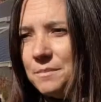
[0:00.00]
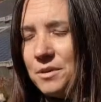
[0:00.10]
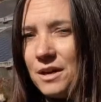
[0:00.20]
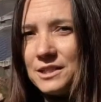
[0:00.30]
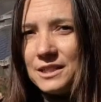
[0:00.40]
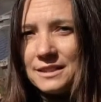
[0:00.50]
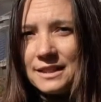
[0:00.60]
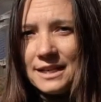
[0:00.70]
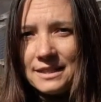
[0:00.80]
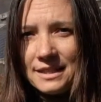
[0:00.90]
A project
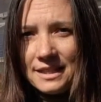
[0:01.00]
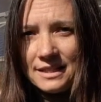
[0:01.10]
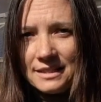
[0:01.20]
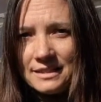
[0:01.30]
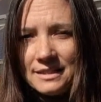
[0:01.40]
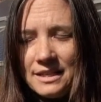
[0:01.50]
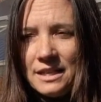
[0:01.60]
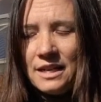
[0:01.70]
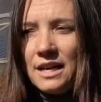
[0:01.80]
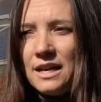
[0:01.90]
like this
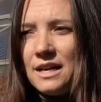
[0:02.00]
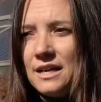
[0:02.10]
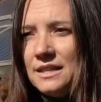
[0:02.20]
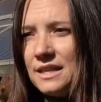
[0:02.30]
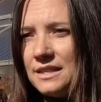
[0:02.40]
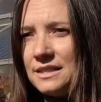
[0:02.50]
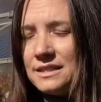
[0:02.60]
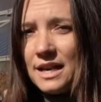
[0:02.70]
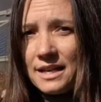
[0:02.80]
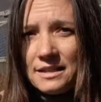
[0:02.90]
uh, that is
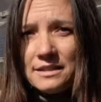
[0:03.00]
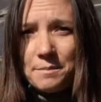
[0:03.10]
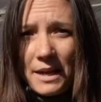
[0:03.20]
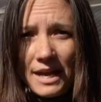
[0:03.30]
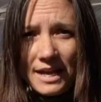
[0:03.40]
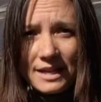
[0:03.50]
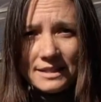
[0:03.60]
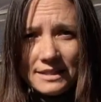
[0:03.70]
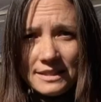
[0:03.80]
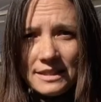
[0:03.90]

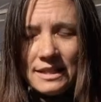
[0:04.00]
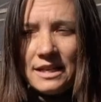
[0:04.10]
science-based